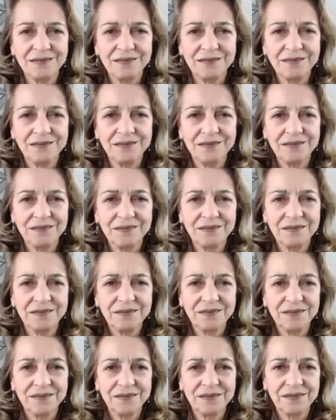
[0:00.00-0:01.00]

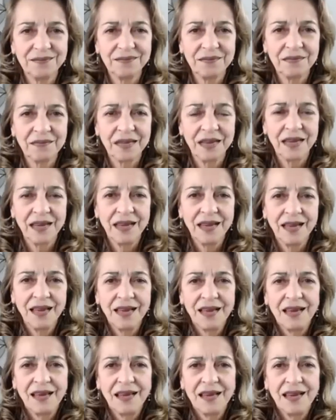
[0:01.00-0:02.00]

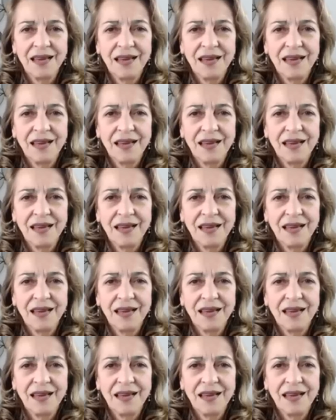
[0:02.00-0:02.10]
Nothing is said.